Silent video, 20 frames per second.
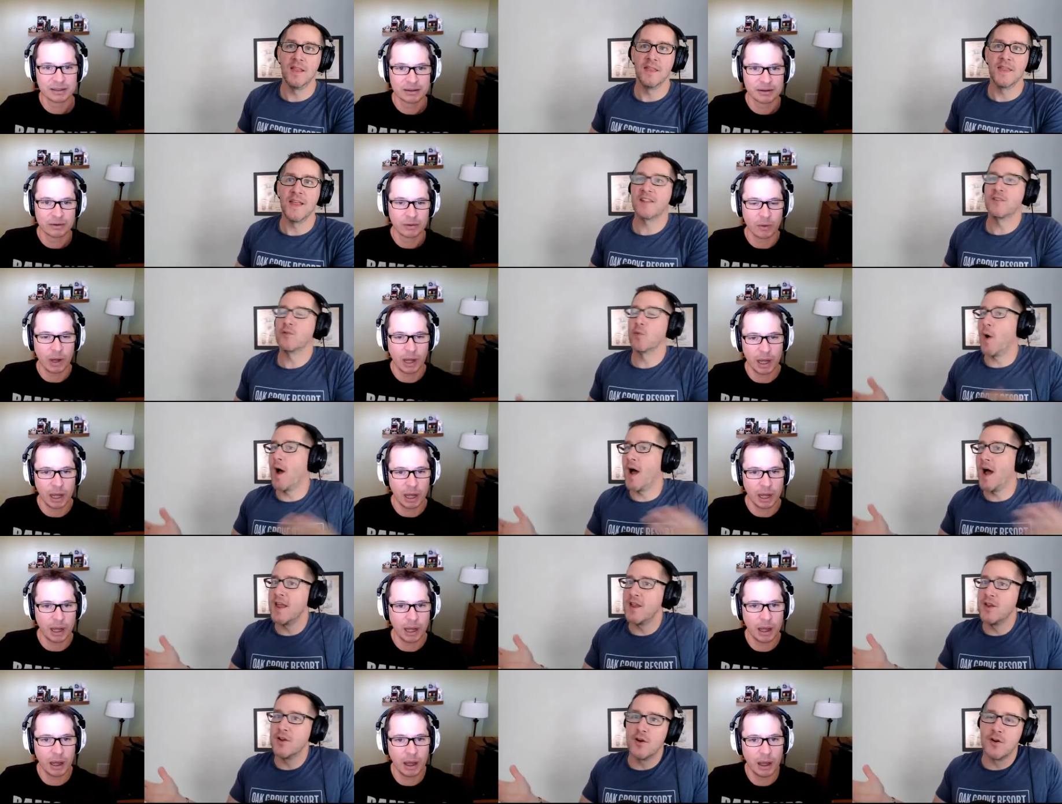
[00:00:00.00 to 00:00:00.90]
Speaker 1: That's
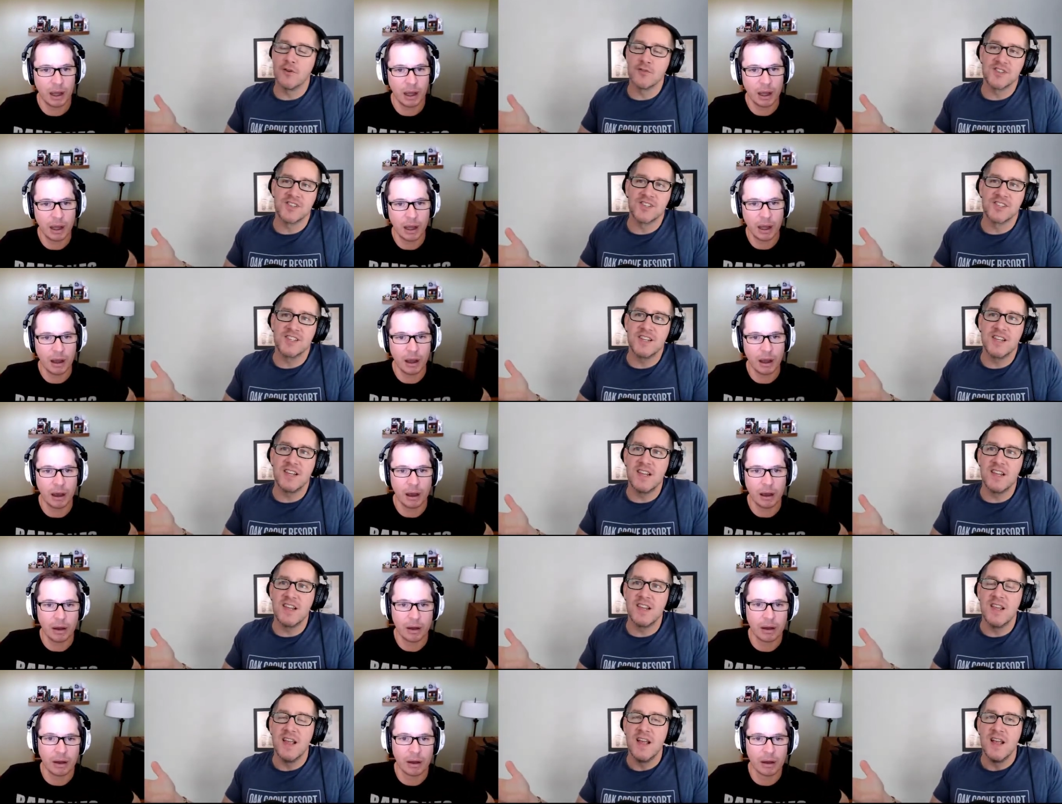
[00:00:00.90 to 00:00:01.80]
why you don't ah.
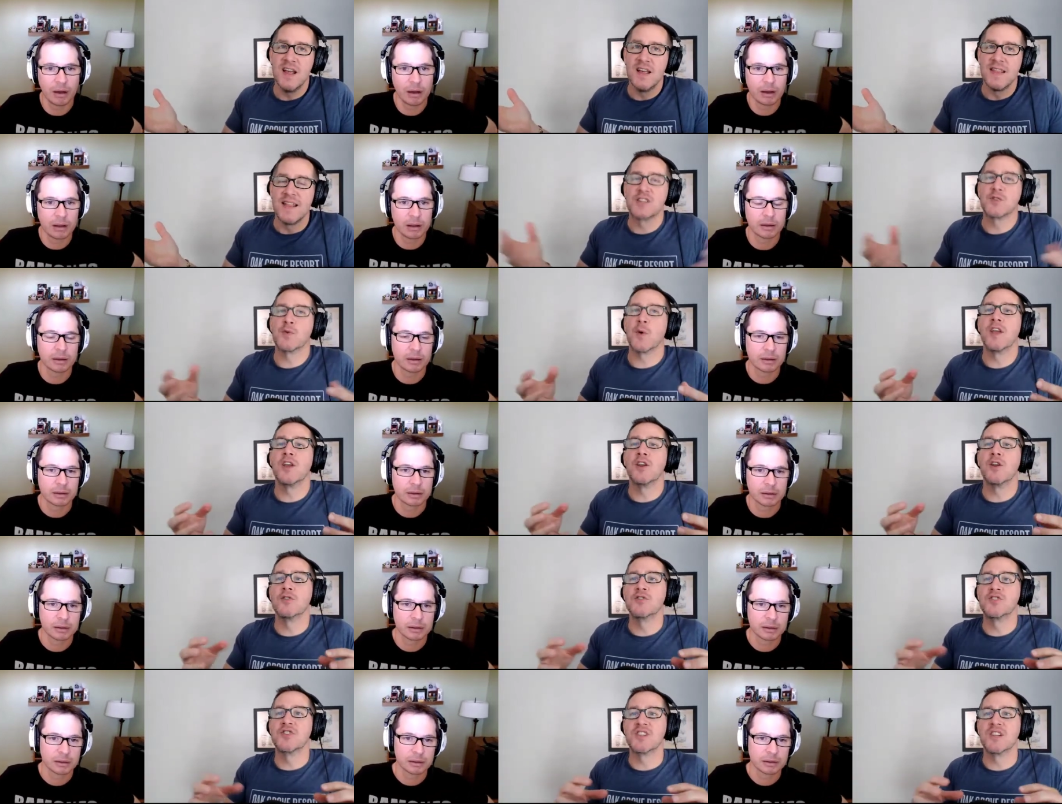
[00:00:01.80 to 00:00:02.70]
see. That's why you
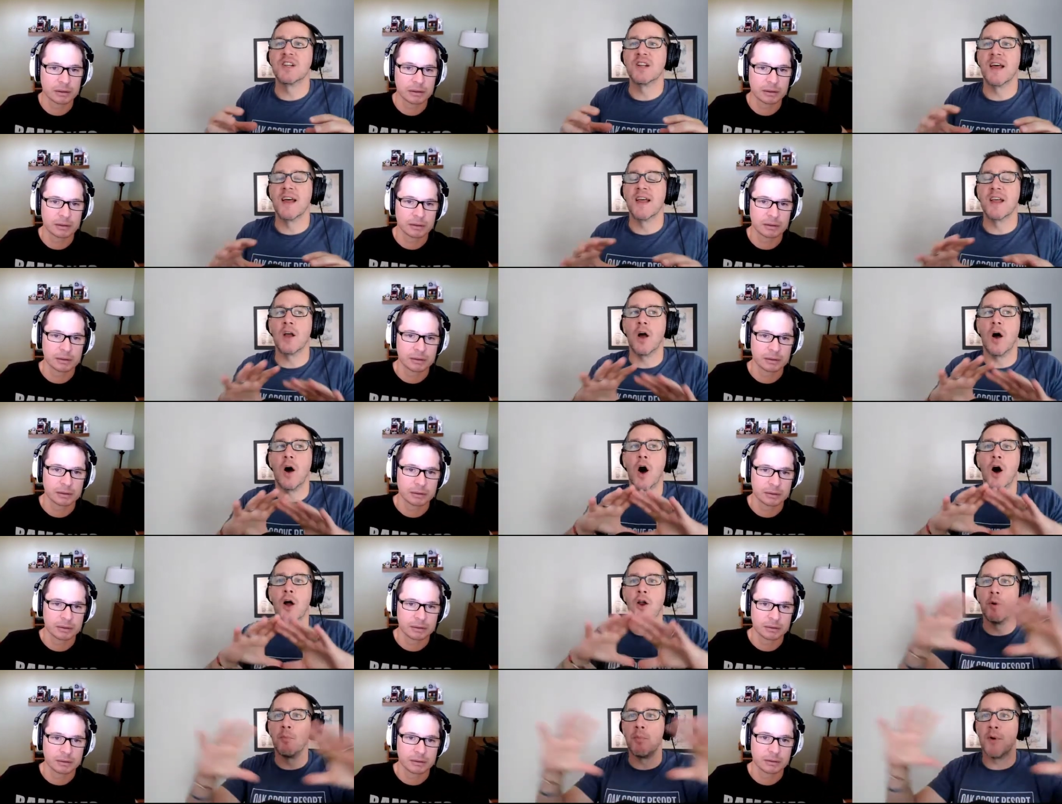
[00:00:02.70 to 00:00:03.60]
don't see like
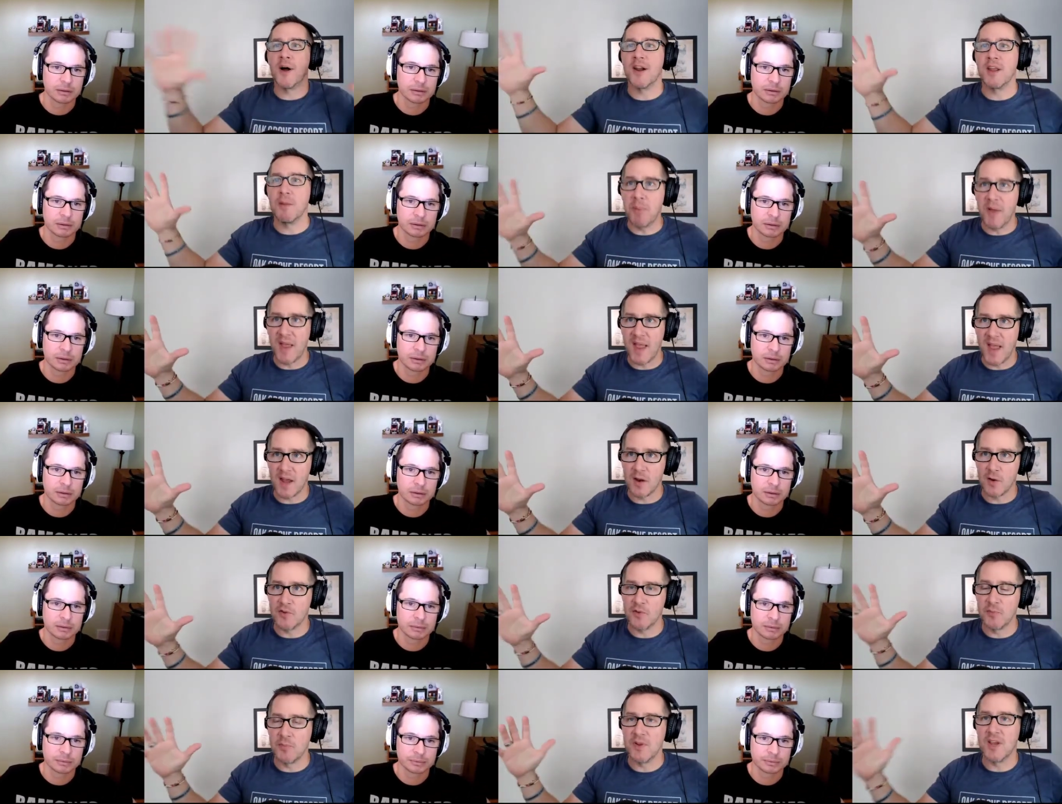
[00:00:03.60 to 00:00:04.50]
auto body
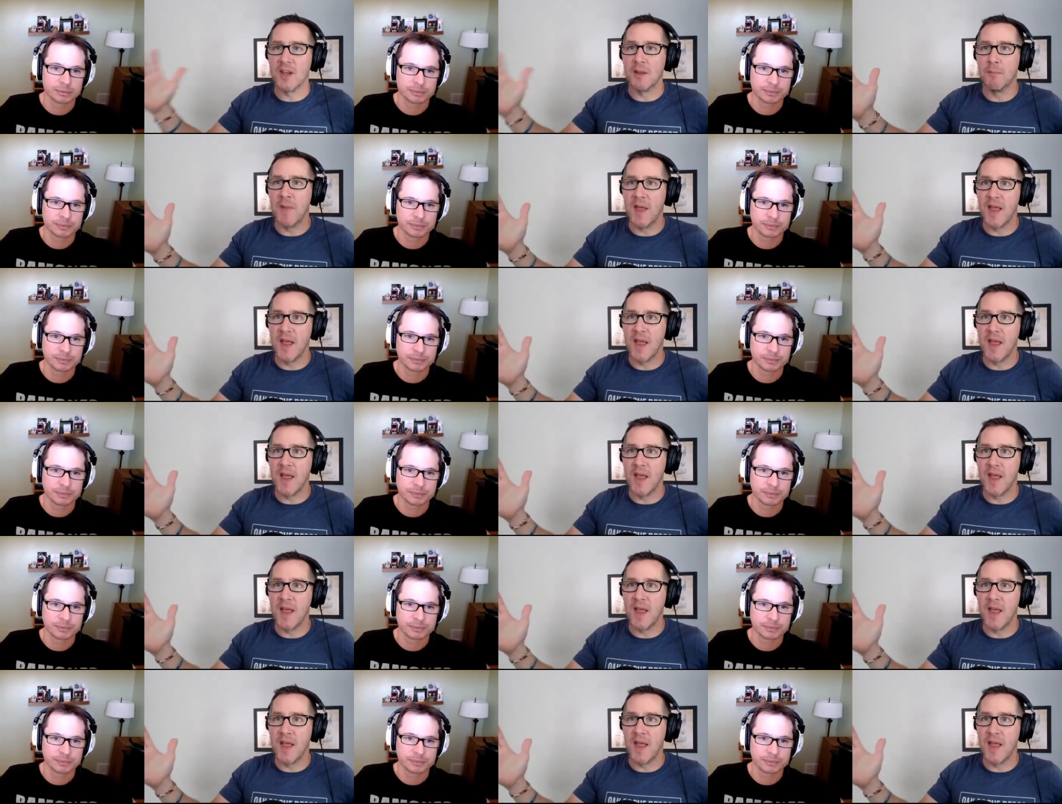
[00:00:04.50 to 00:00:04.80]
panels being